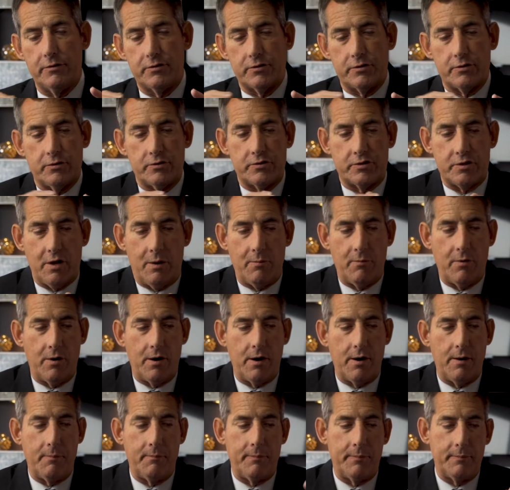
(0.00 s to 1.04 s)
So
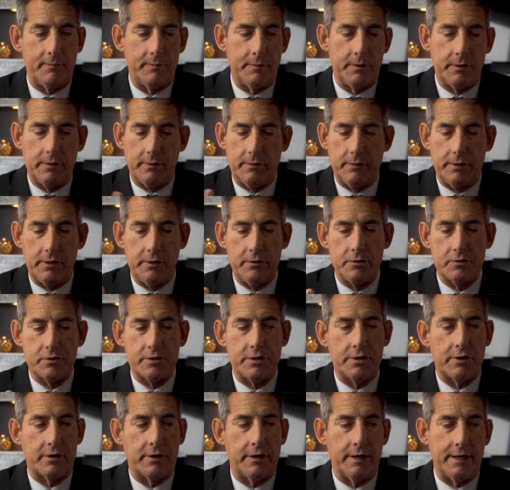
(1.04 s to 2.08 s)
somewhere,
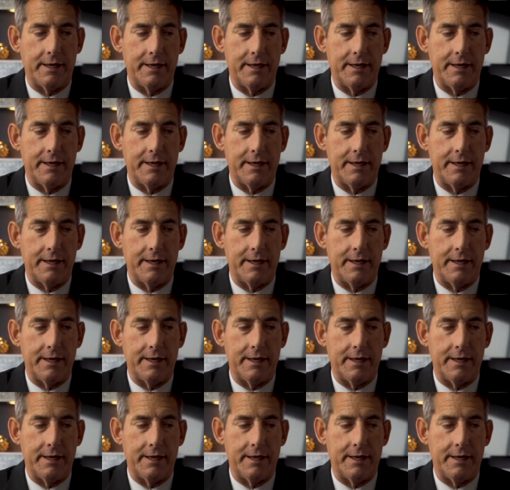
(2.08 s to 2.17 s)
usually you're going